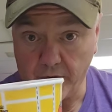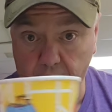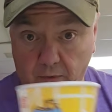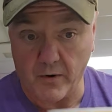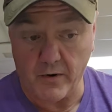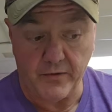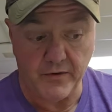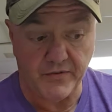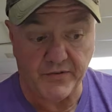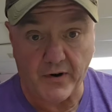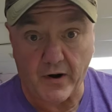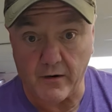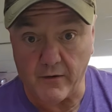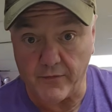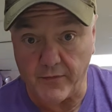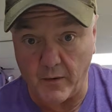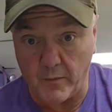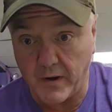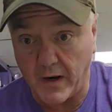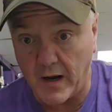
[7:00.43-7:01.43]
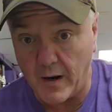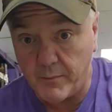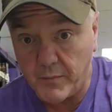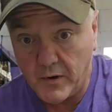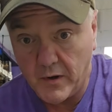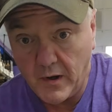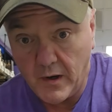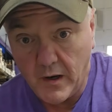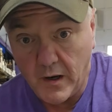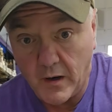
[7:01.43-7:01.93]
throw it in the styrofoam cup,
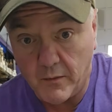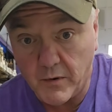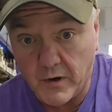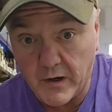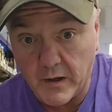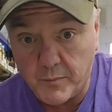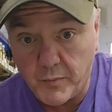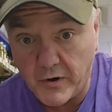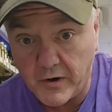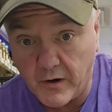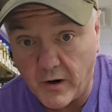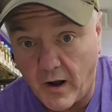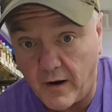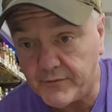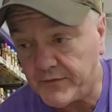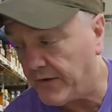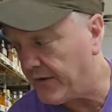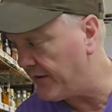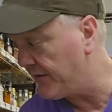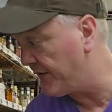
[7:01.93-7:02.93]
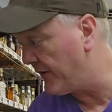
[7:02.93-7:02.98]
and we're going to put it off to